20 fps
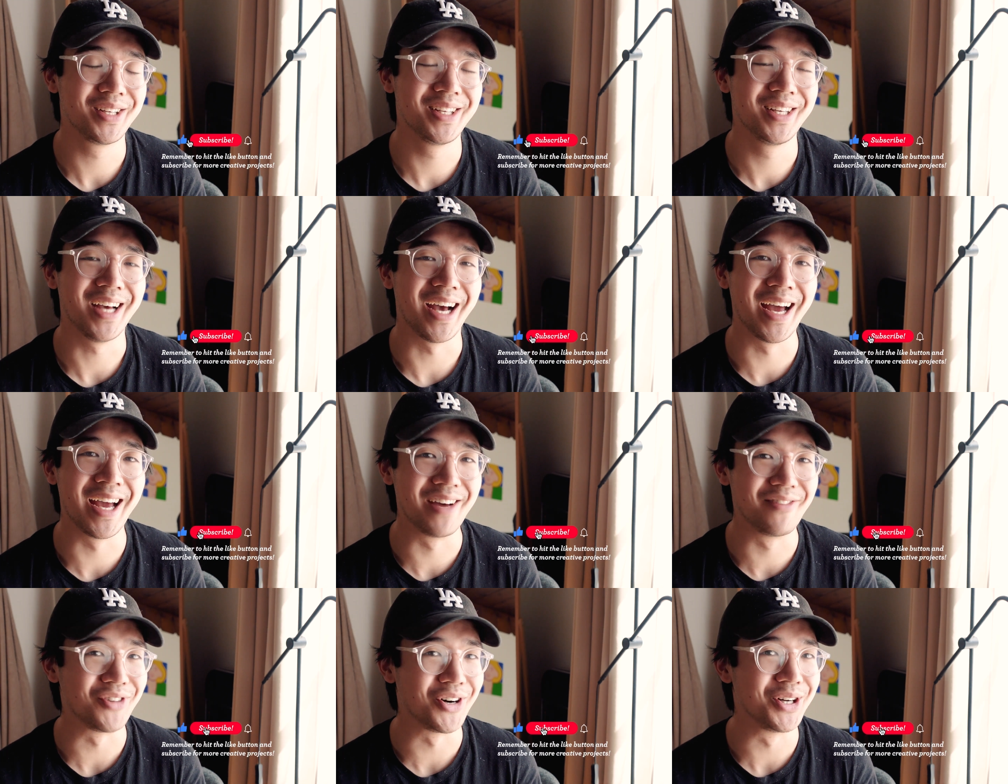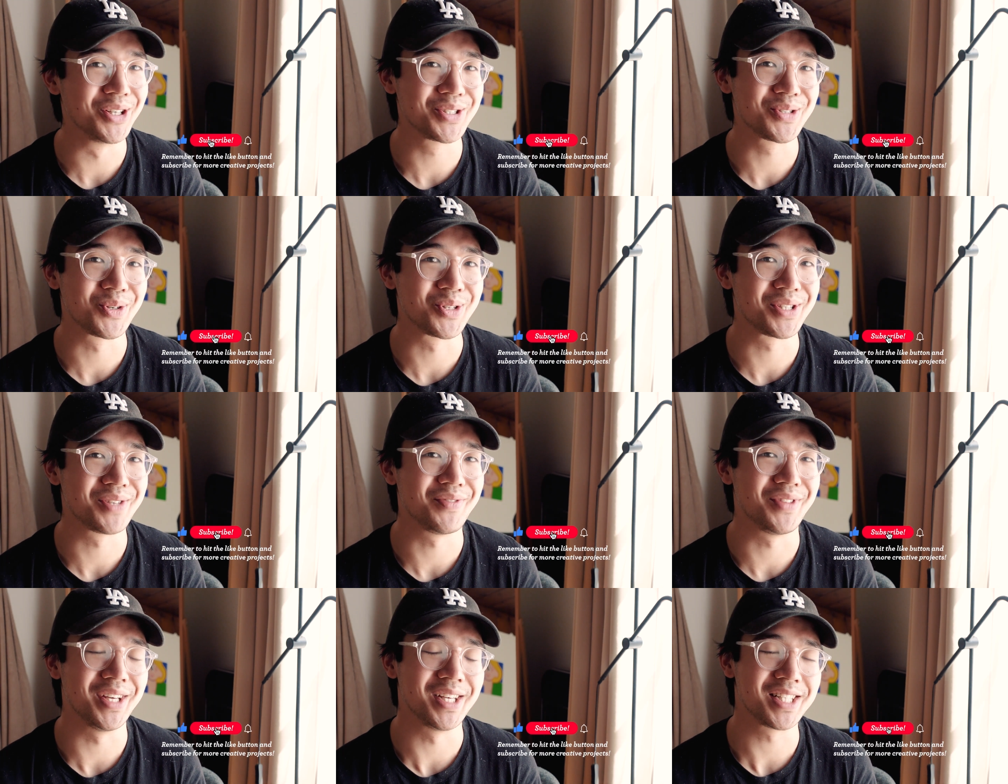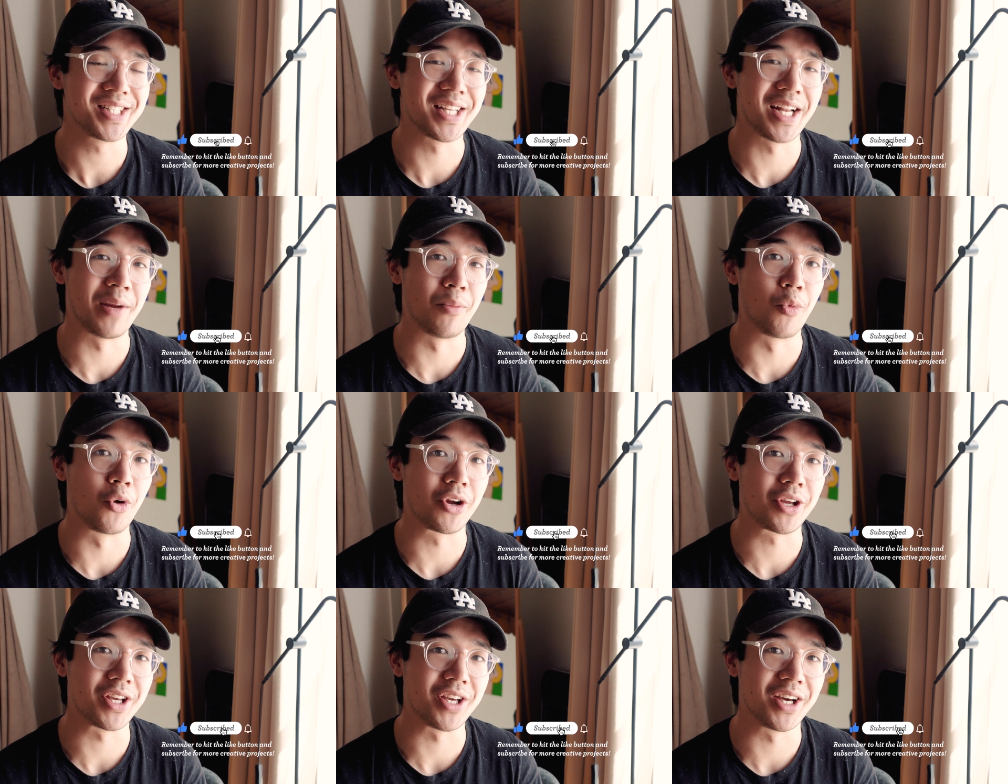I have all sorts of things that I'm
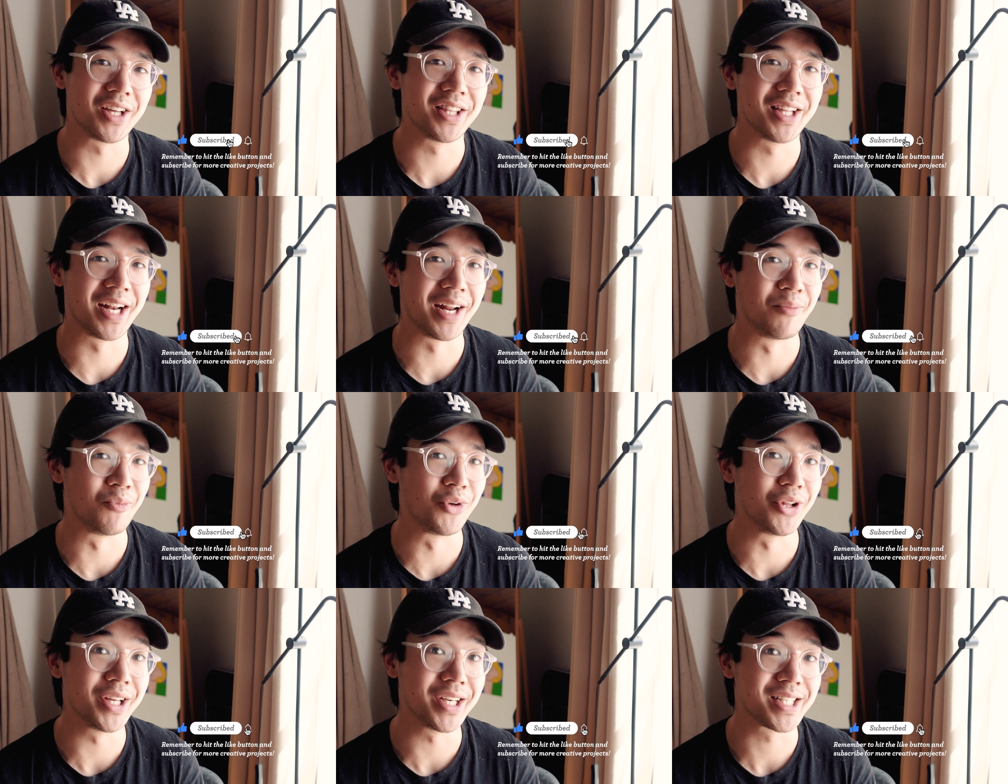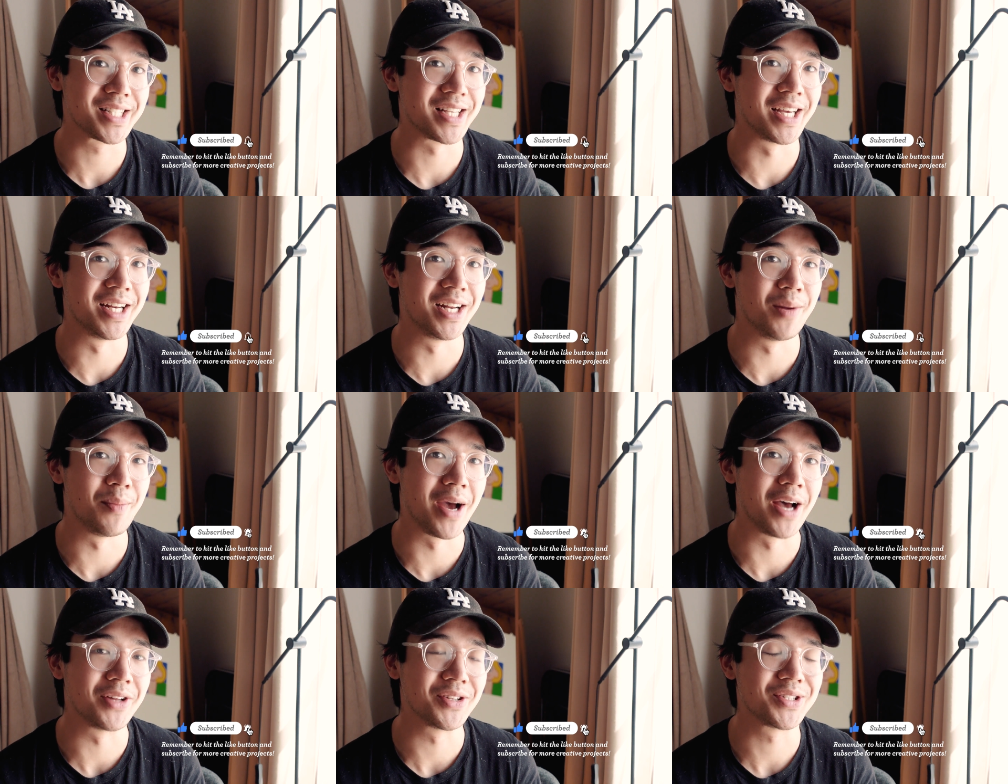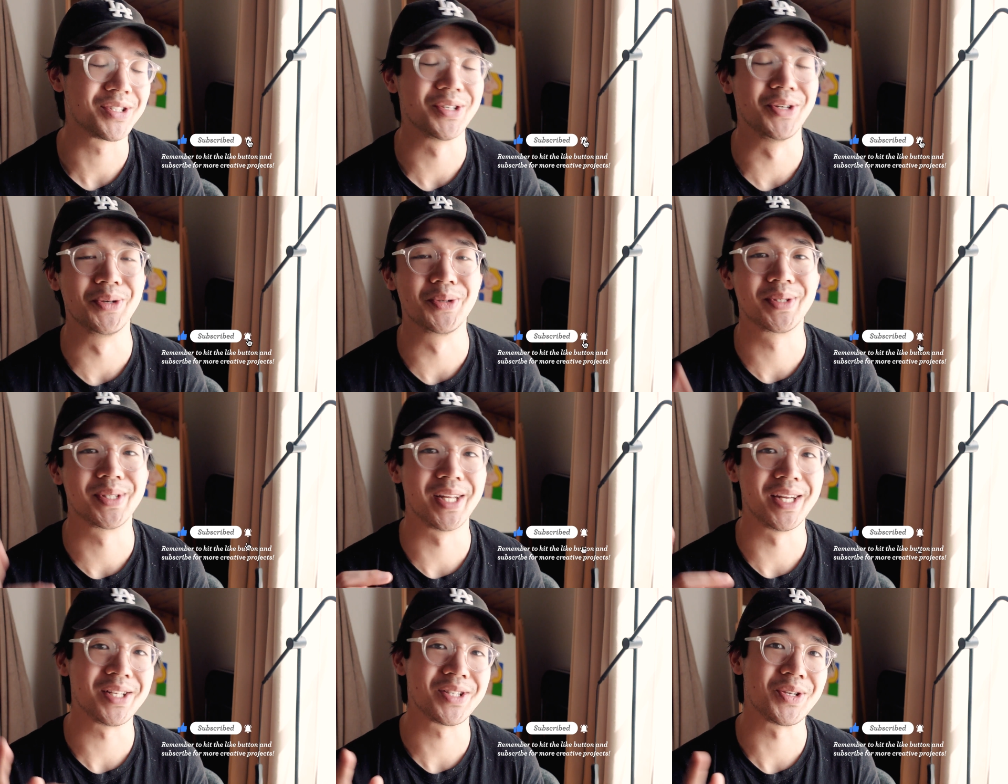working on that I'm really excited about, so
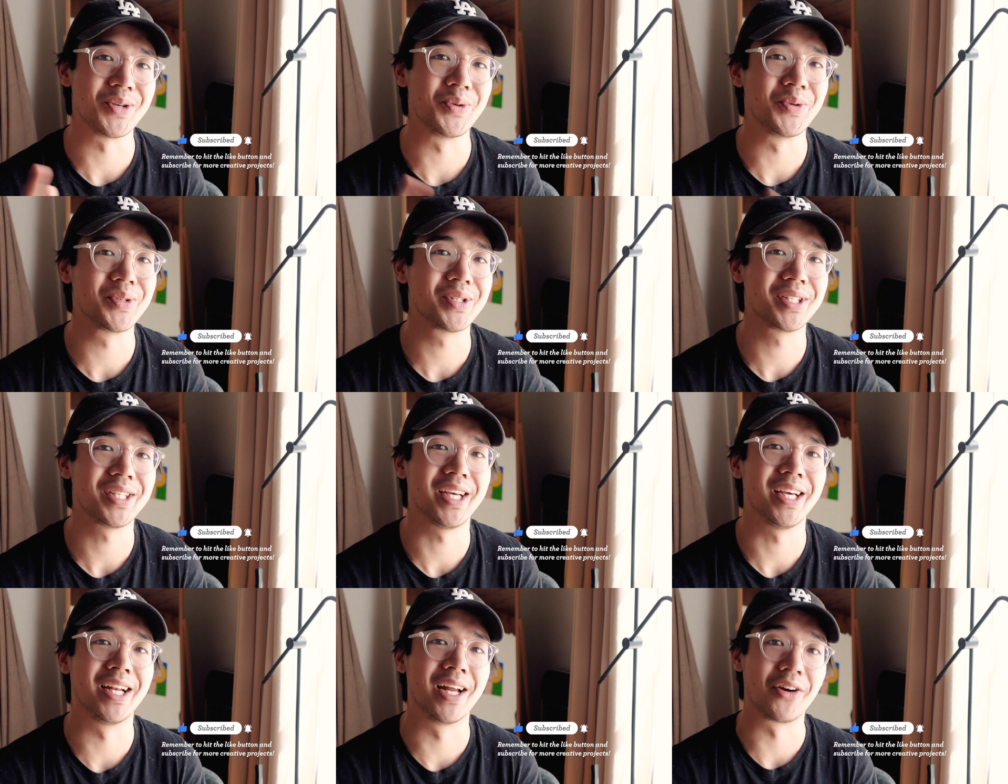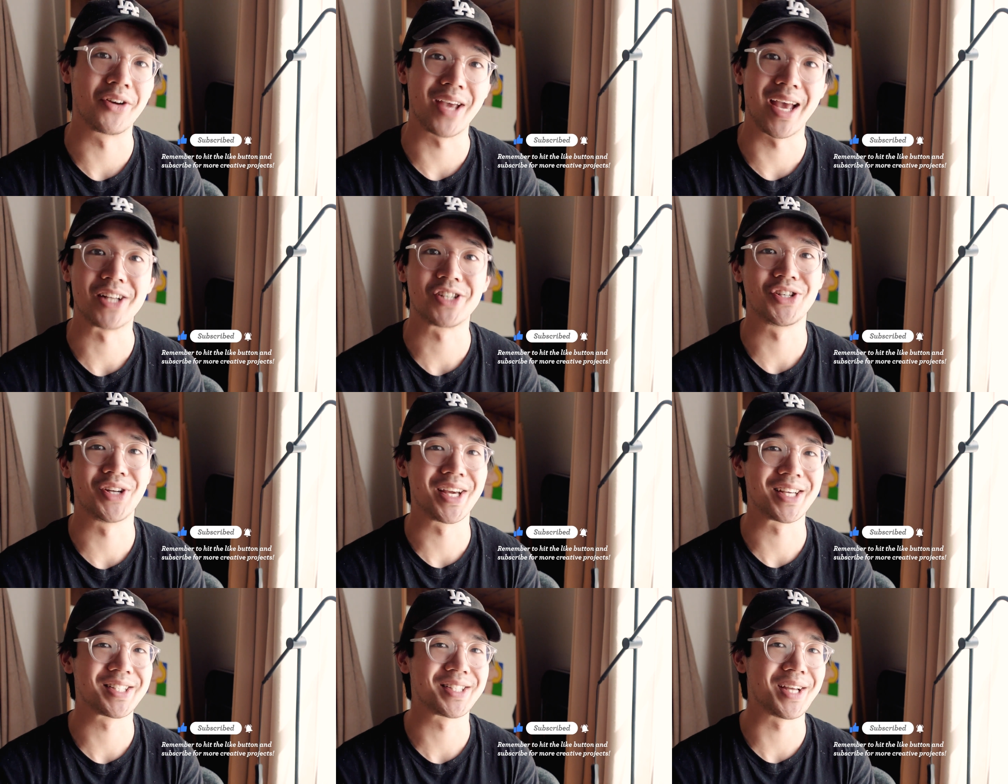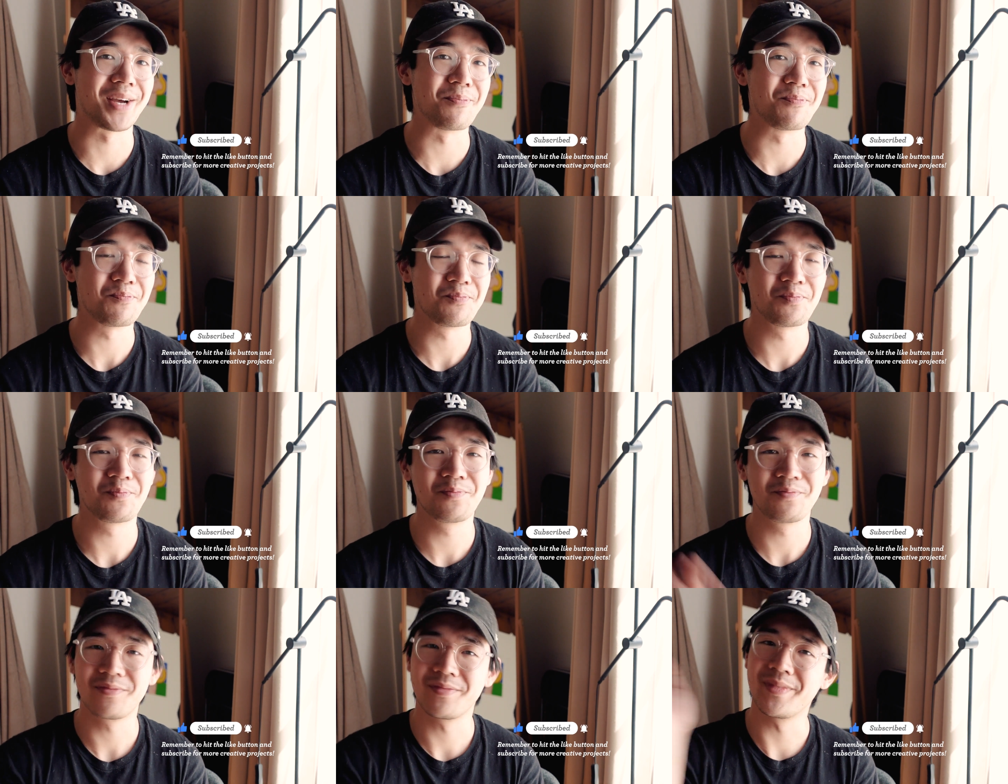stay tuned and I'll catch you next time.
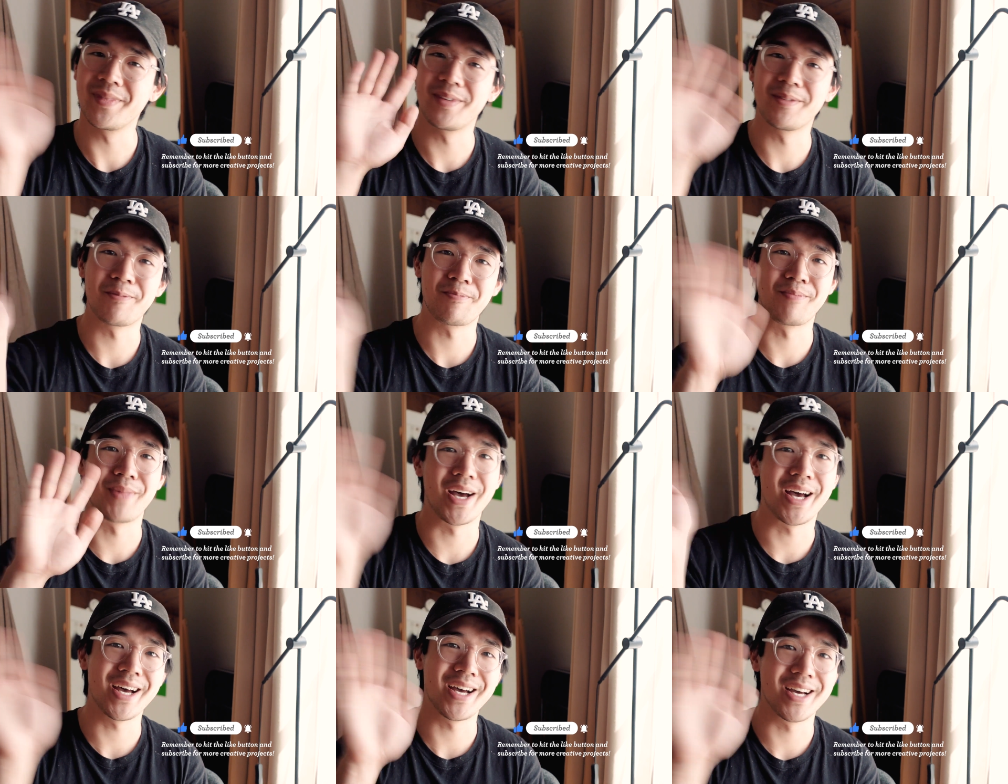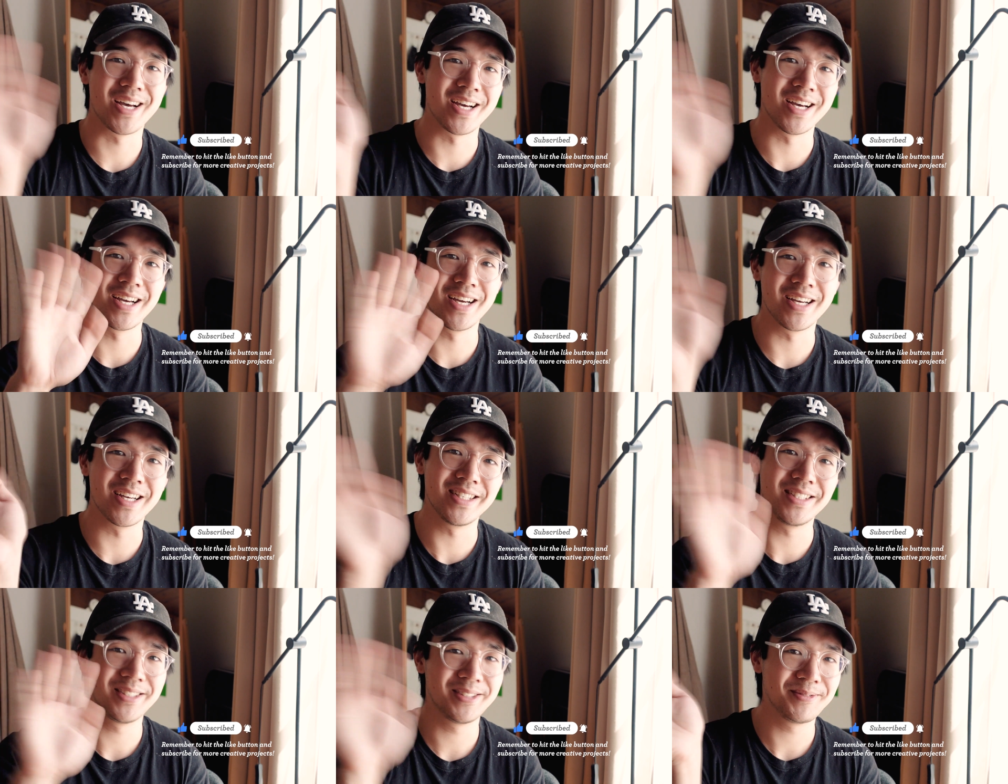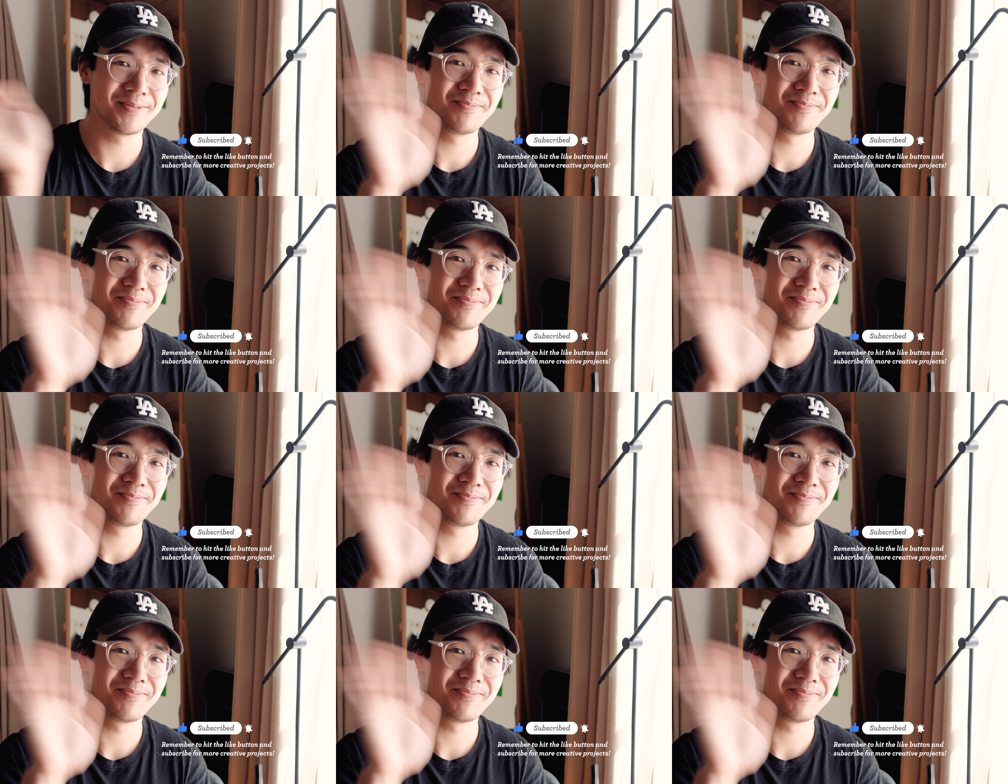Bye!